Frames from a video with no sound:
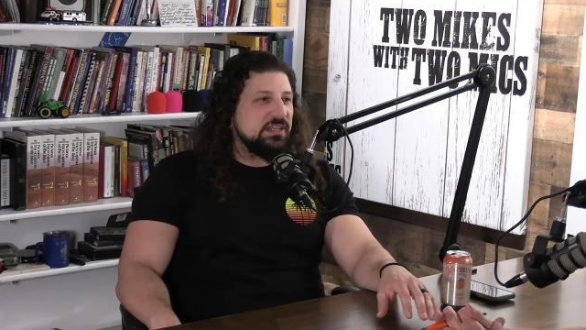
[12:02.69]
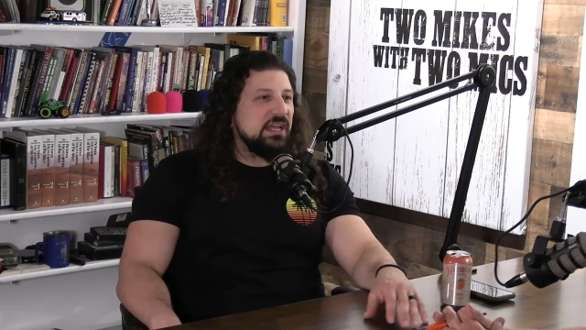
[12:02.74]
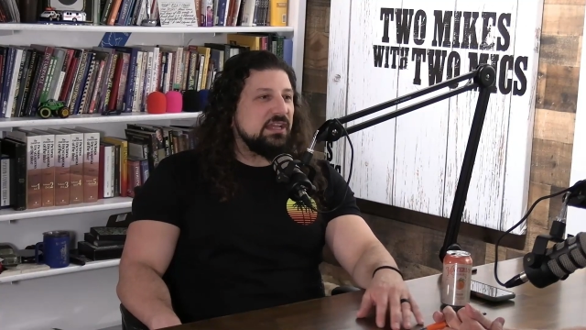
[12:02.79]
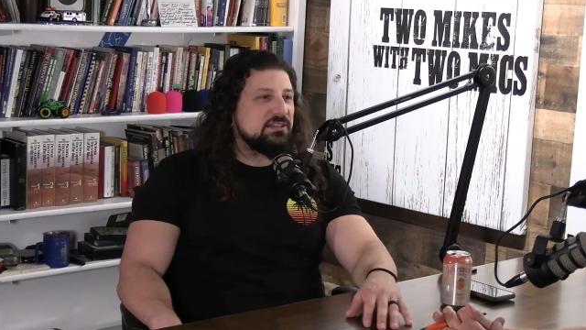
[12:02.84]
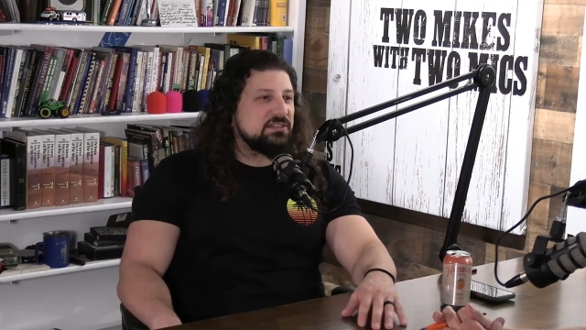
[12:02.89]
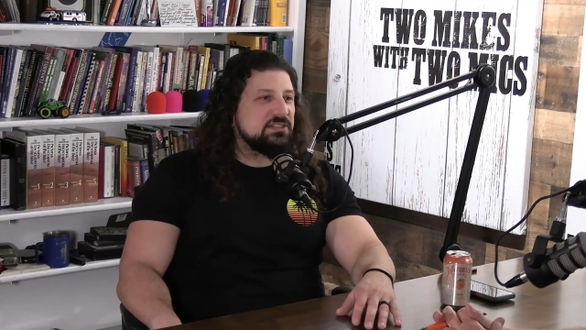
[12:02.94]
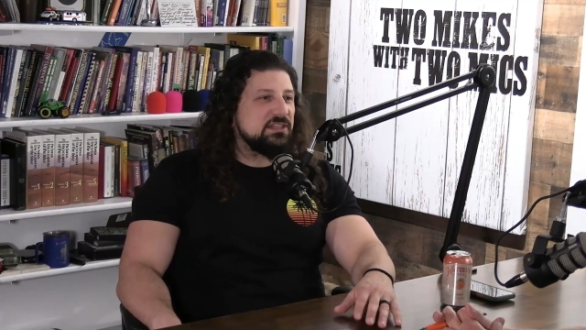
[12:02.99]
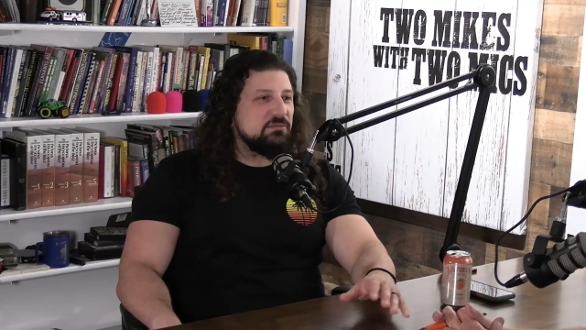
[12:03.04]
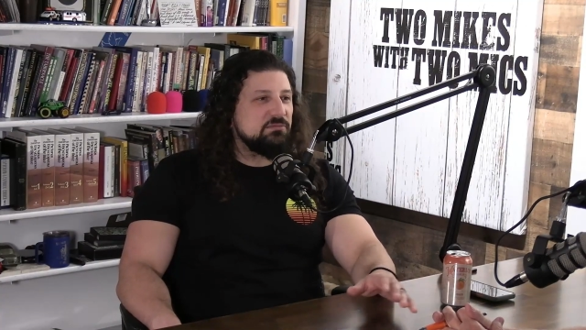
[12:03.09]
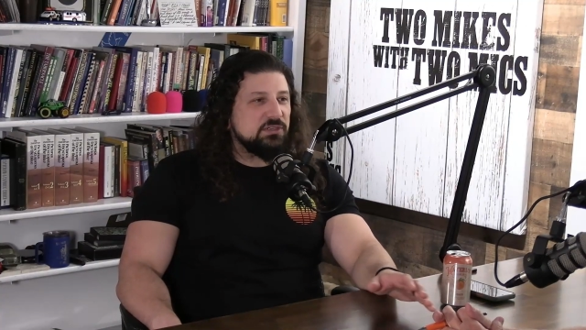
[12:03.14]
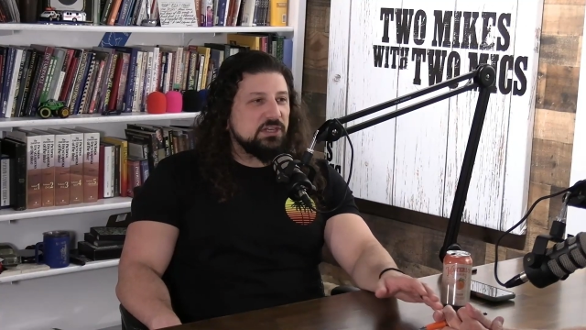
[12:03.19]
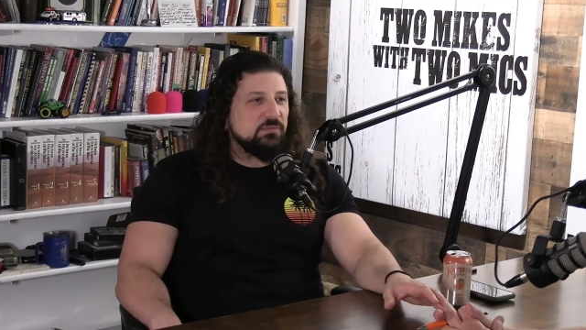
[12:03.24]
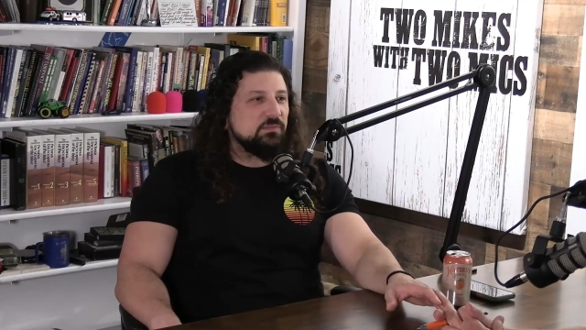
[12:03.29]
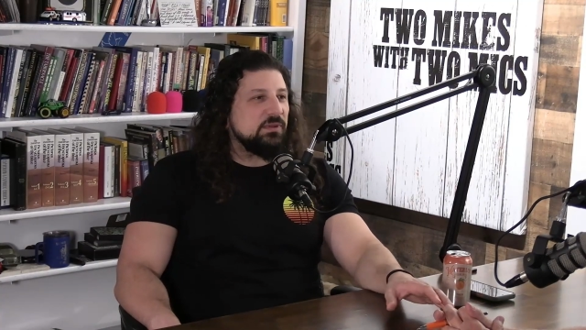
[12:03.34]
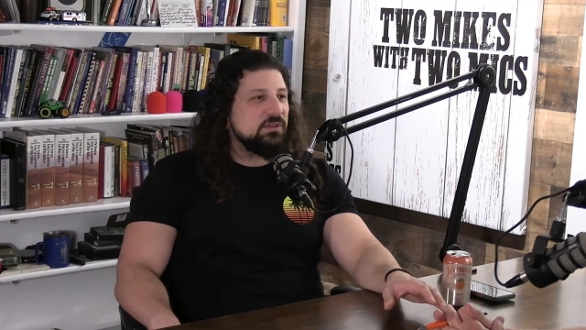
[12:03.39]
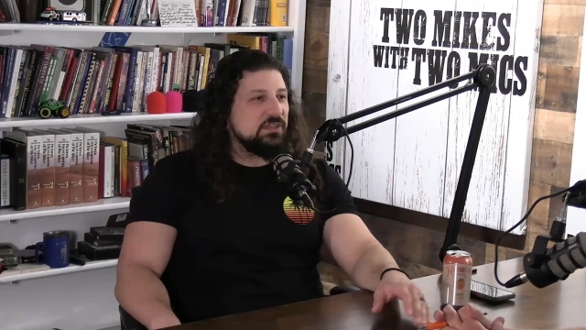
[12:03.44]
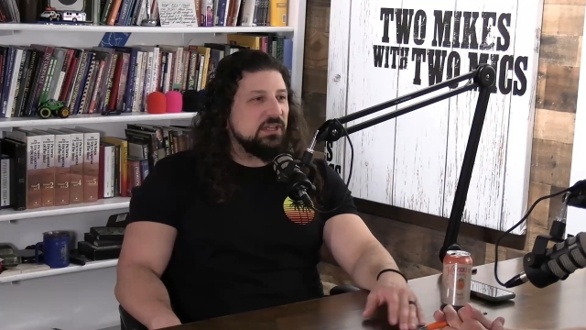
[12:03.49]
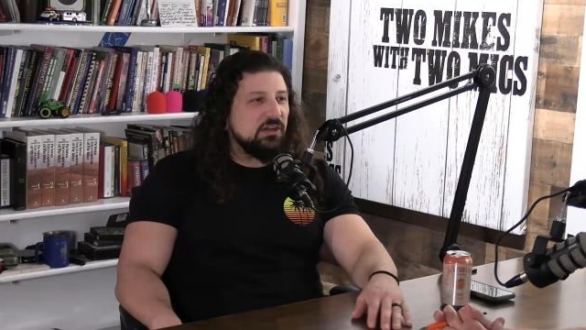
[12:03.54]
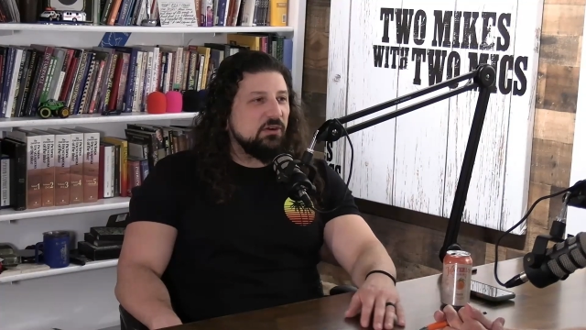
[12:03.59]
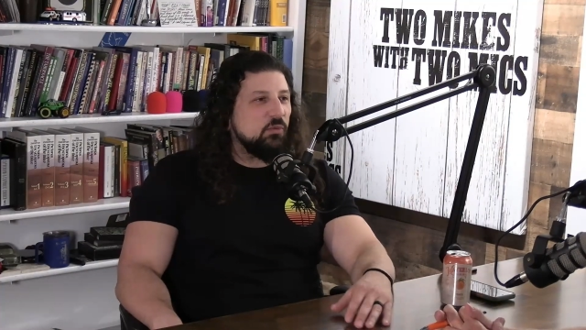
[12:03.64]
that subject,
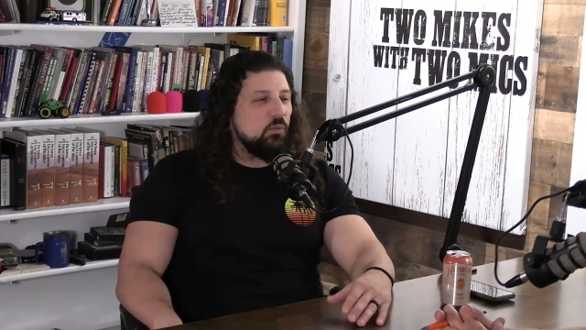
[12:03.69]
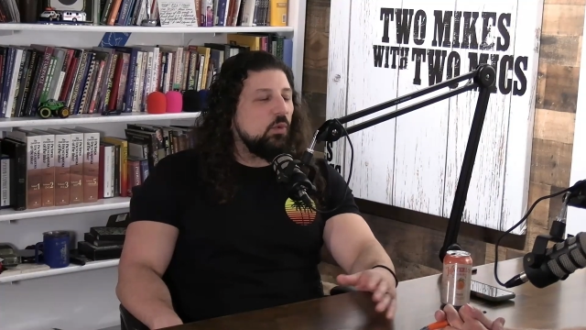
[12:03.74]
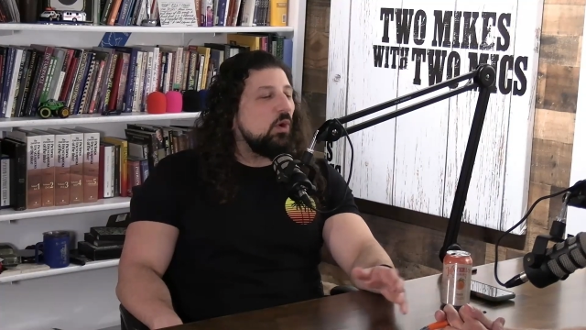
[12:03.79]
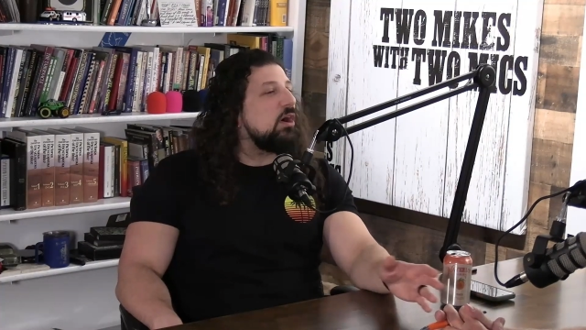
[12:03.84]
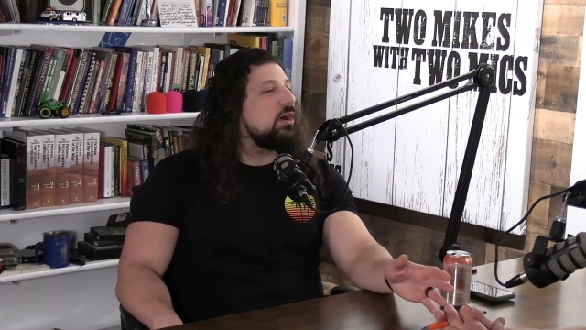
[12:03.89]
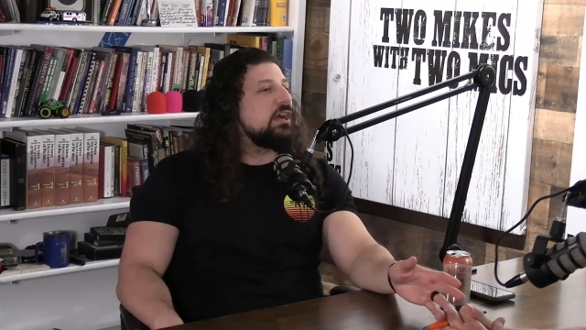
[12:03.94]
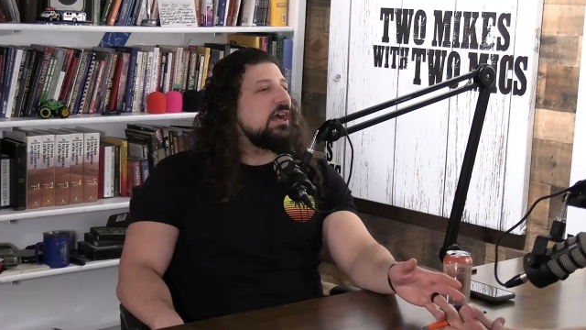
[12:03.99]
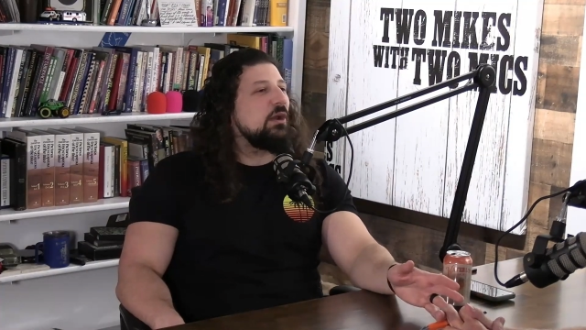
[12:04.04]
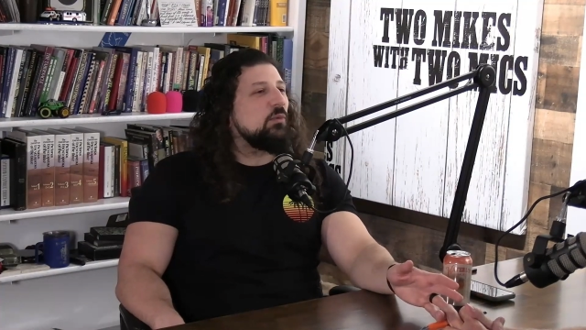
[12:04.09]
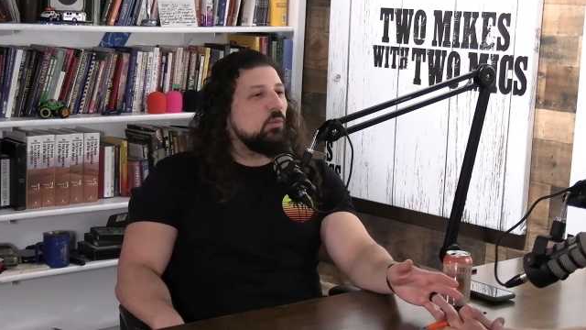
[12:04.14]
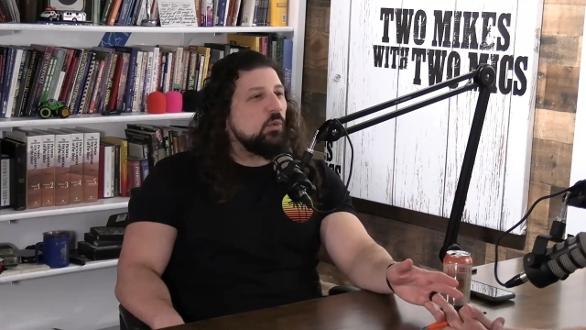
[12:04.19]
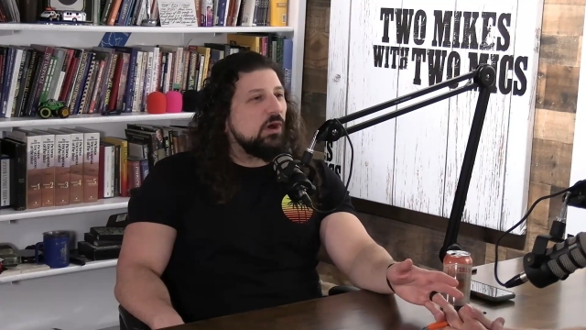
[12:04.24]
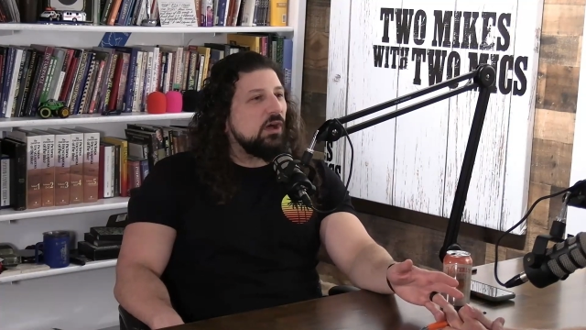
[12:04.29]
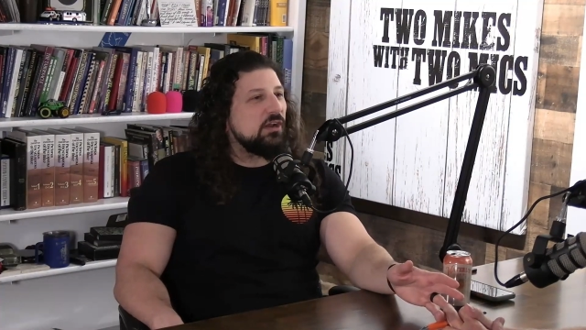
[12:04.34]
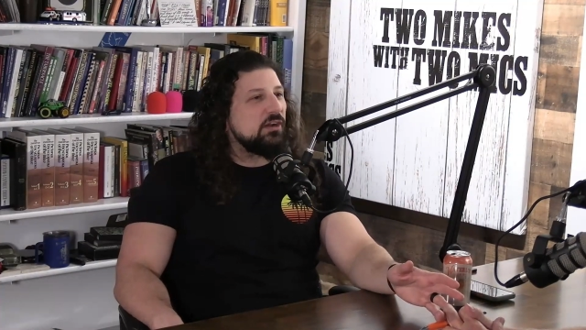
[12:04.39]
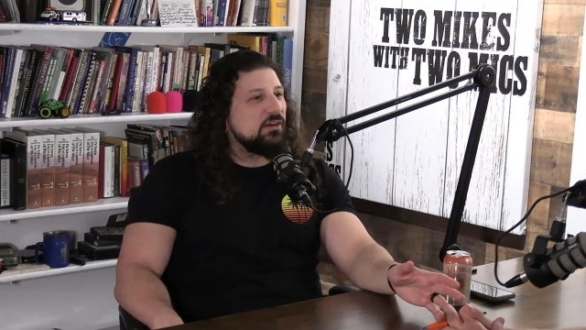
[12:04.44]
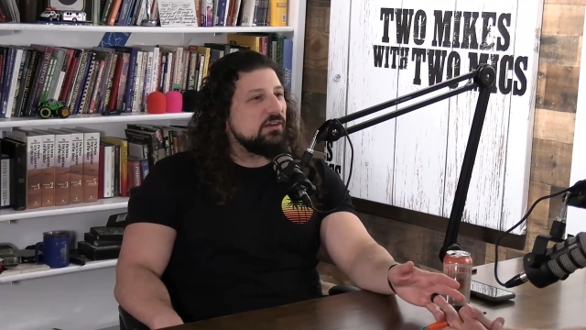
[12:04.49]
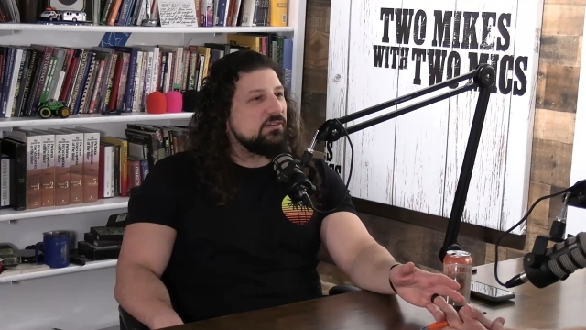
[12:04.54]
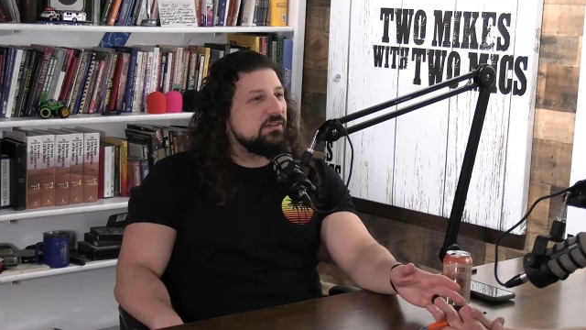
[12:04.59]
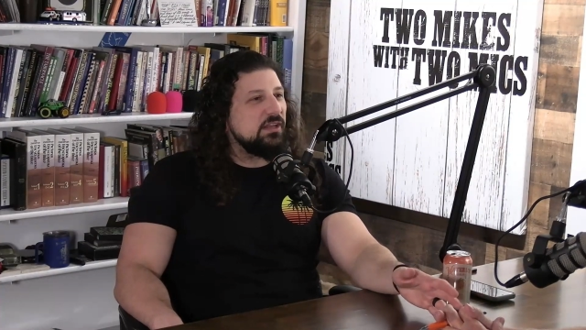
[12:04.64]
but they don't walk on water.